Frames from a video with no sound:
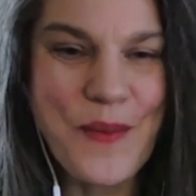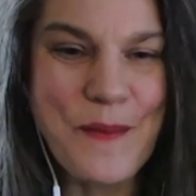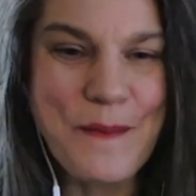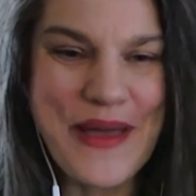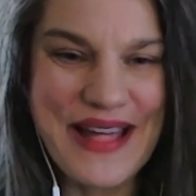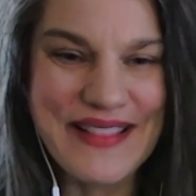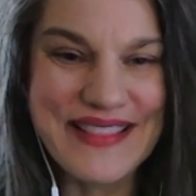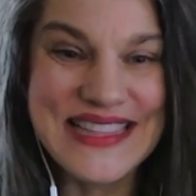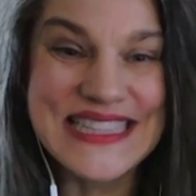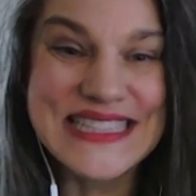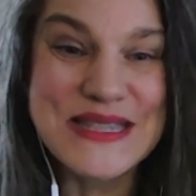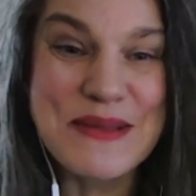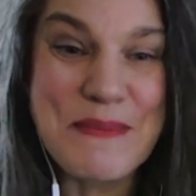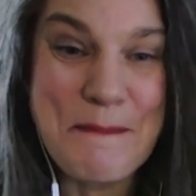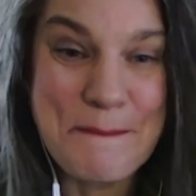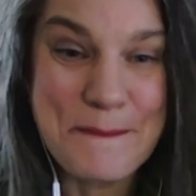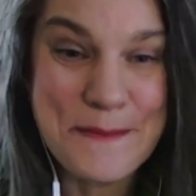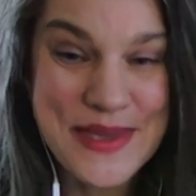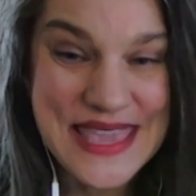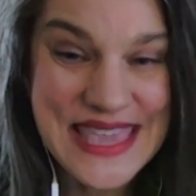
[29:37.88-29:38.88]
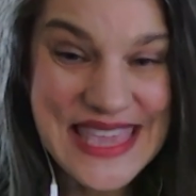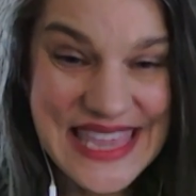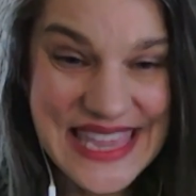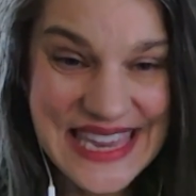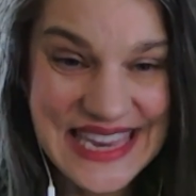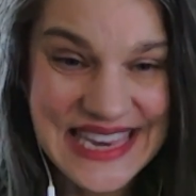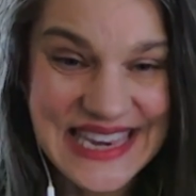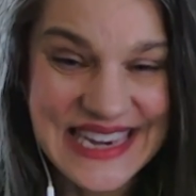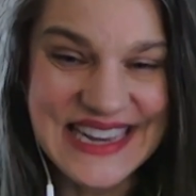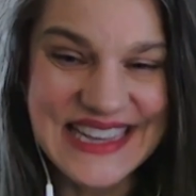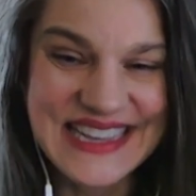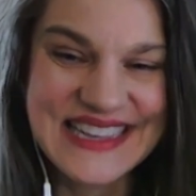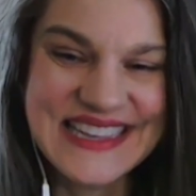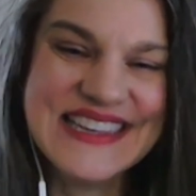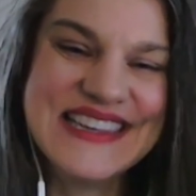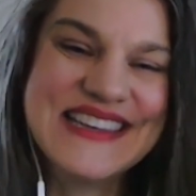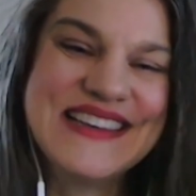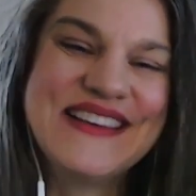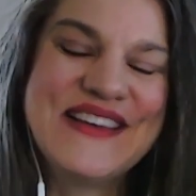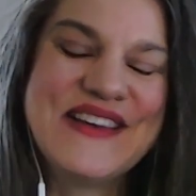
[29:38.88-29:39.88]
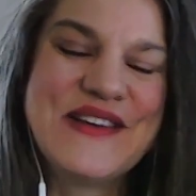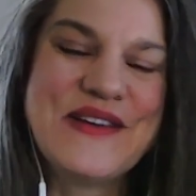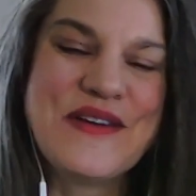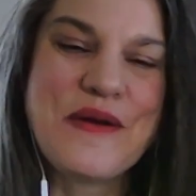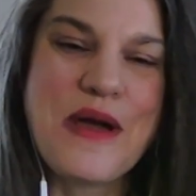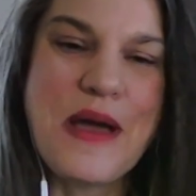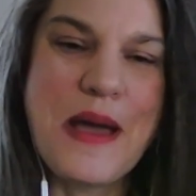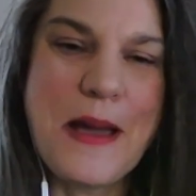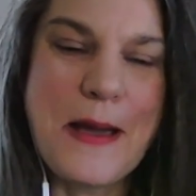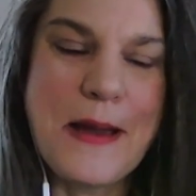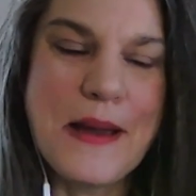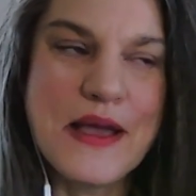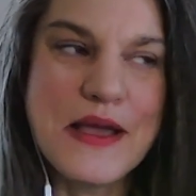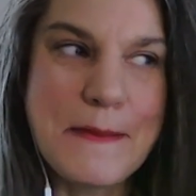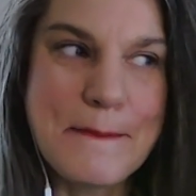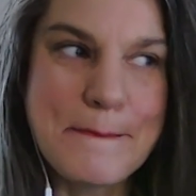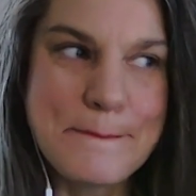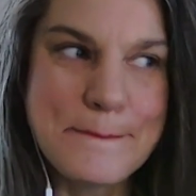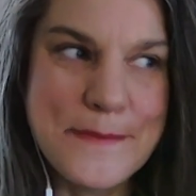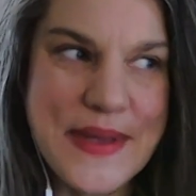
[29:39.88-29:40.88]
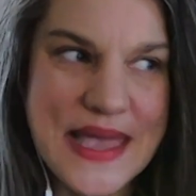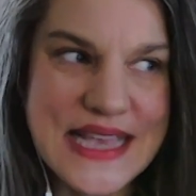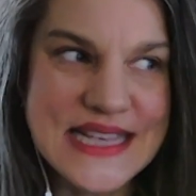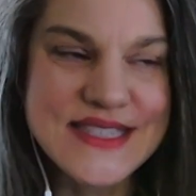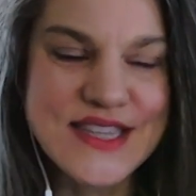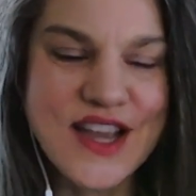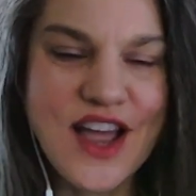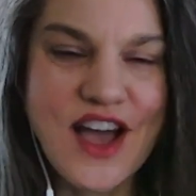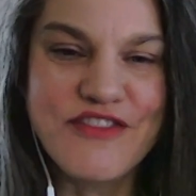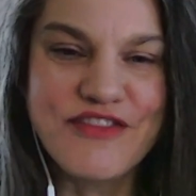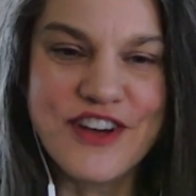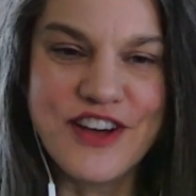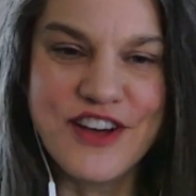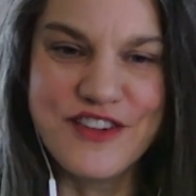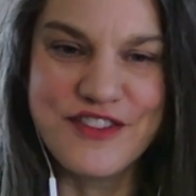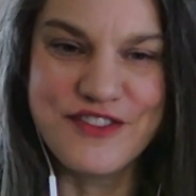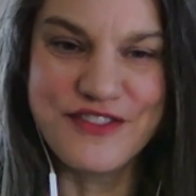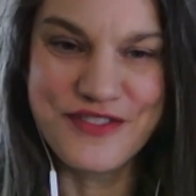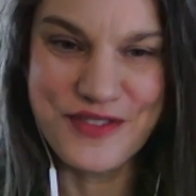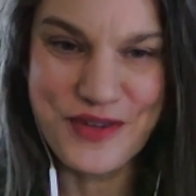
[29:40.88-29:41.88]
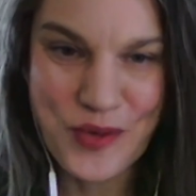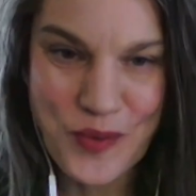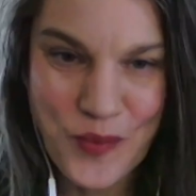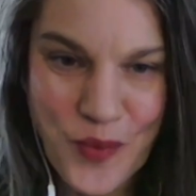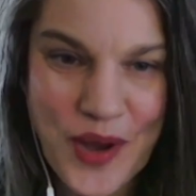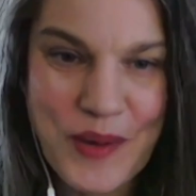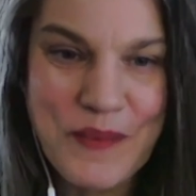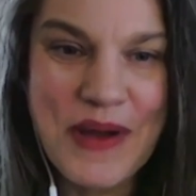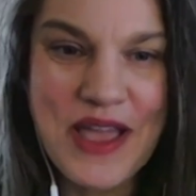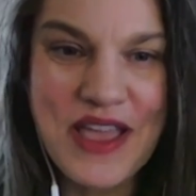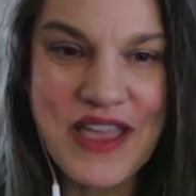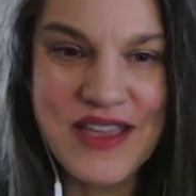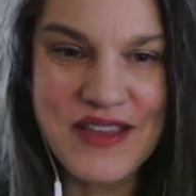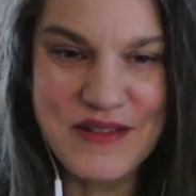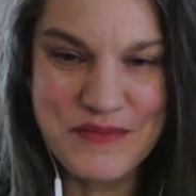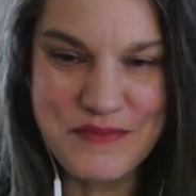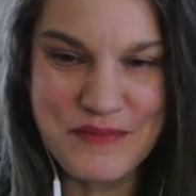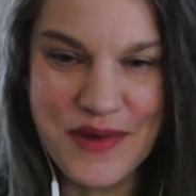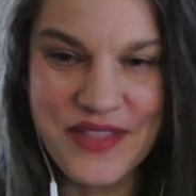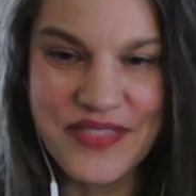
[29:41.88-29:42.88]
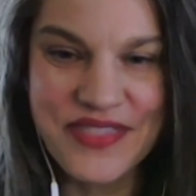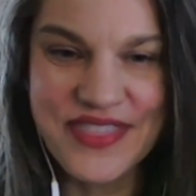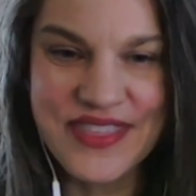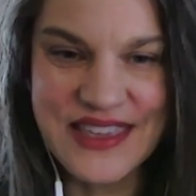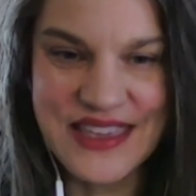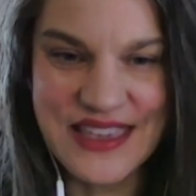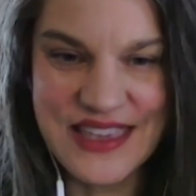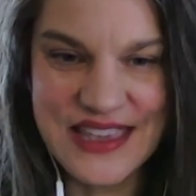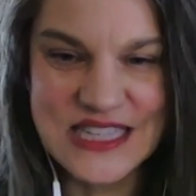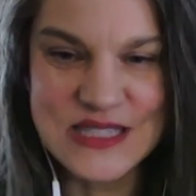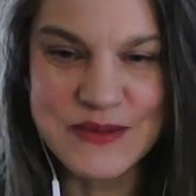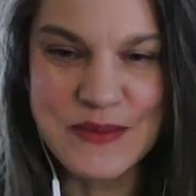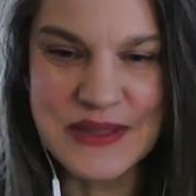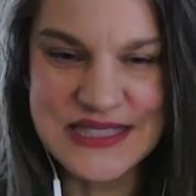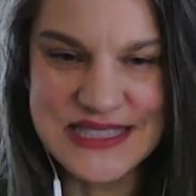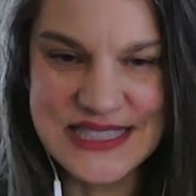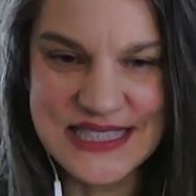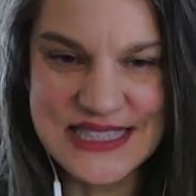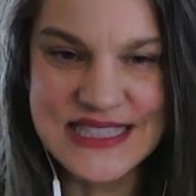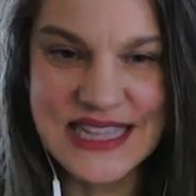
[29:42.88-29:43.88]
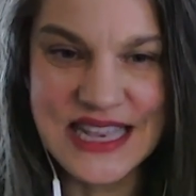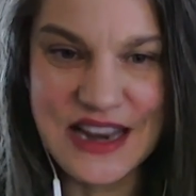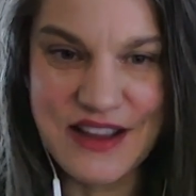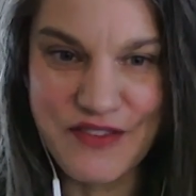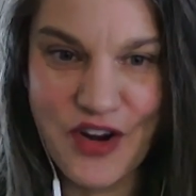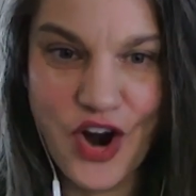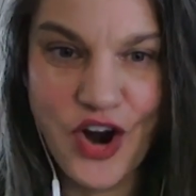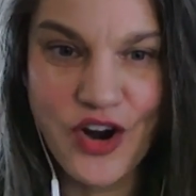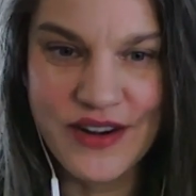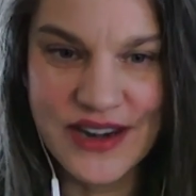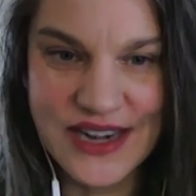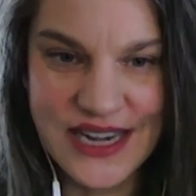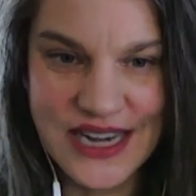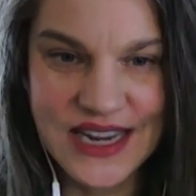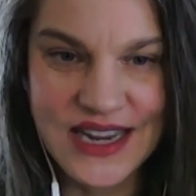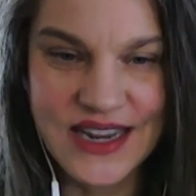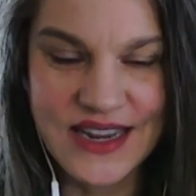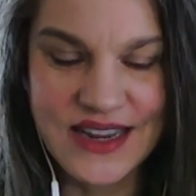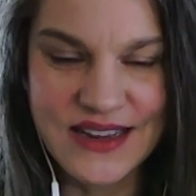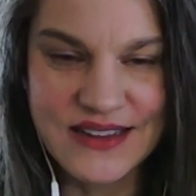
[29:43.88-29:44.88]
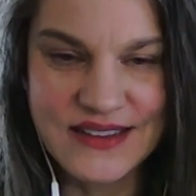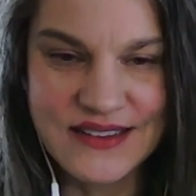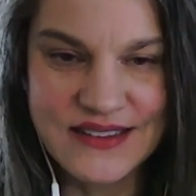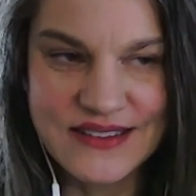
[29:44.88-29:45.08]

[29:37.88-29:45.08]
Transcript: balance mean based off of what my monthly expenses that I've already